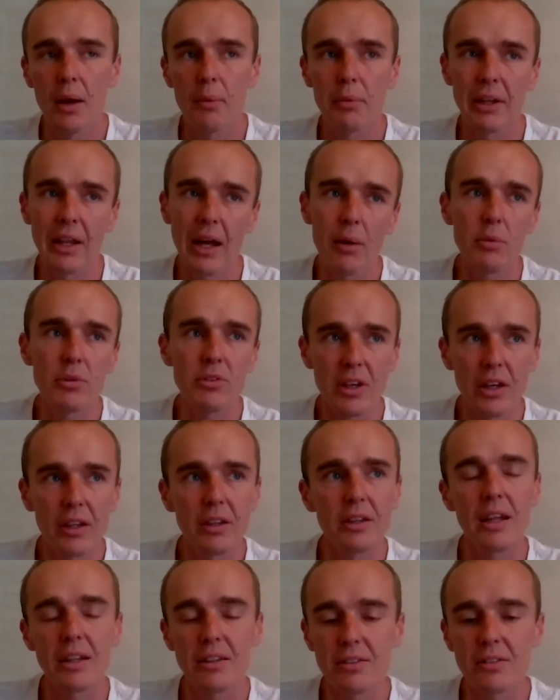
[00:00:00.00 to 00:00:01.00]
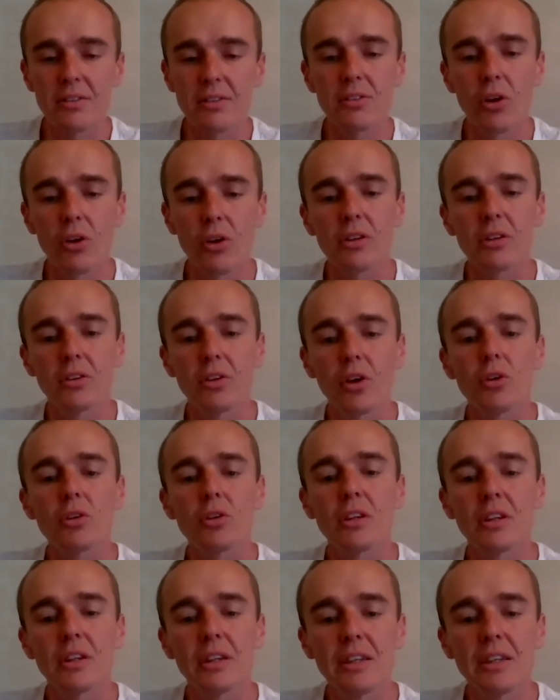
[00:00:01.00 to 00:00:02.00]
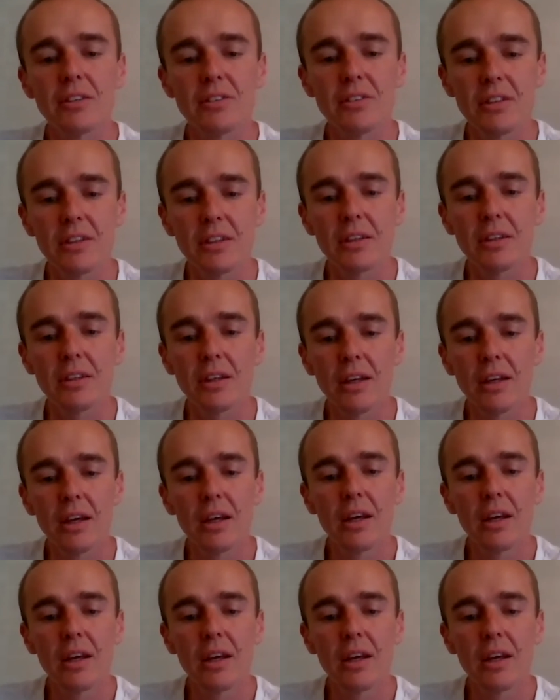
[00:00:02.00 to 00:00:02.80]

But I would say that's not an easy